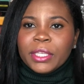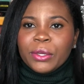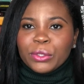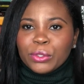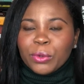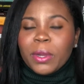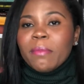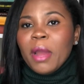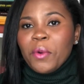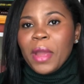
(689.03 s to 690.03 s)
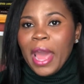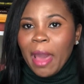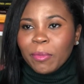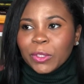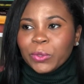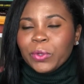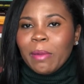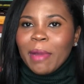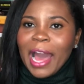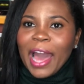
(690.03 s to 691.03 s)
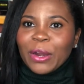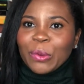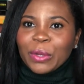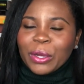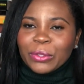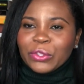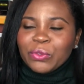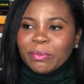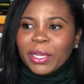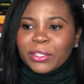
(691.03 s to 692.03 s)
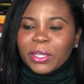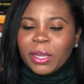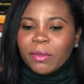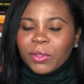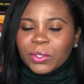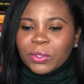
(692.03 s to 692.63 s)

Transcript: tell the story about what happened to her, but I don't know too much of